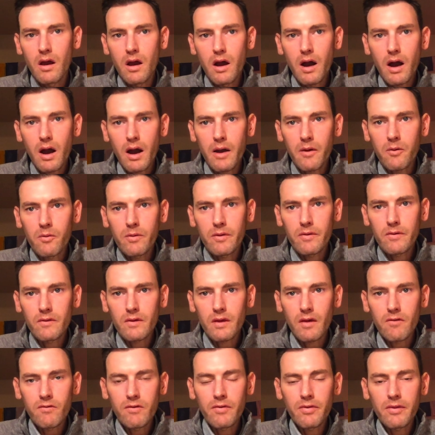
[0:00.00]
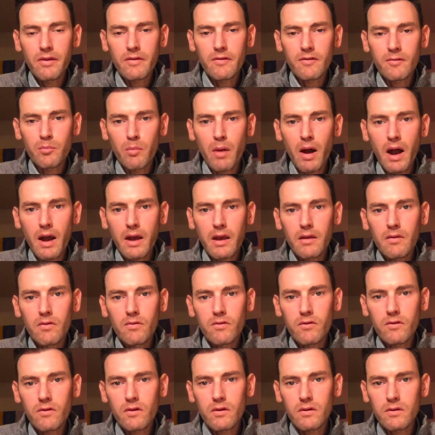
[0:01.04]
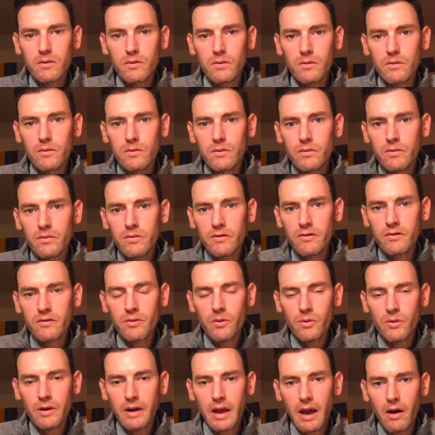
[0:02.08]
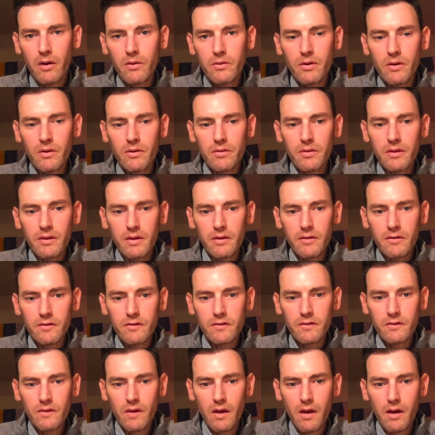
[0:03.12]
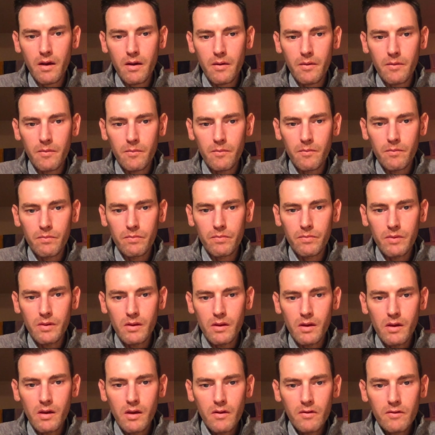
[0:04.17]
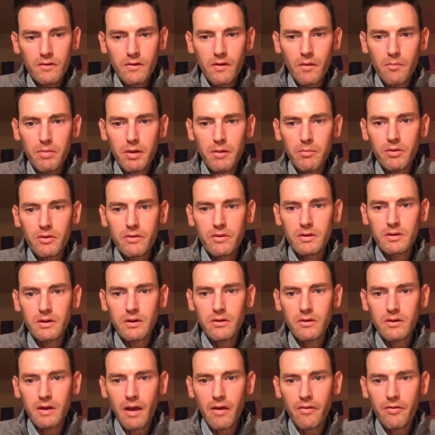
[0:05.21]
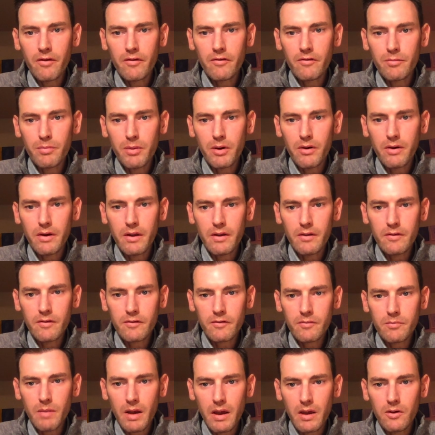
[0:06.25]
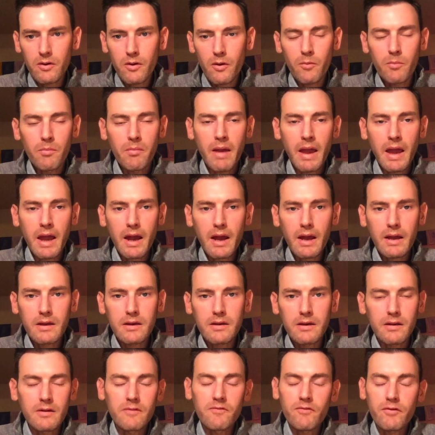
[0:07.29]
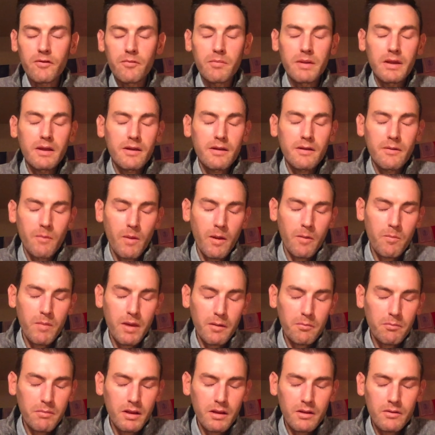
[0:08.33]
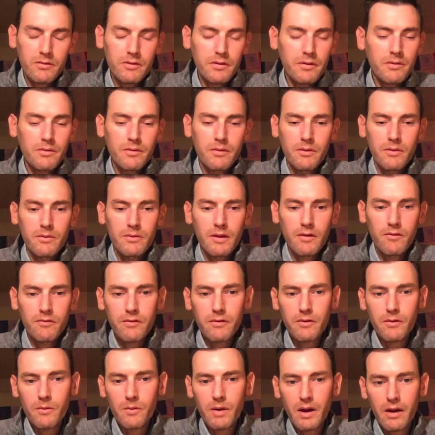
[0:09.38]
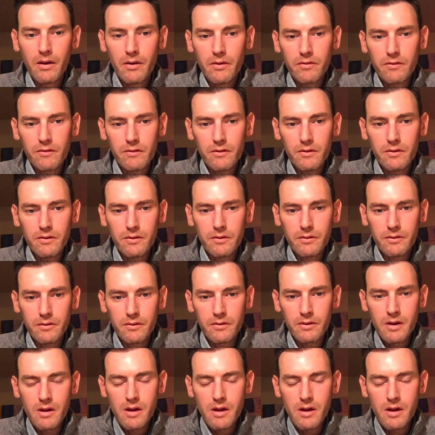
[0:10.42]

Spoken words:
I was given this mind to sort out all this. Some people in near-death experience might go mad, and for me, it made me a little loony for a while too.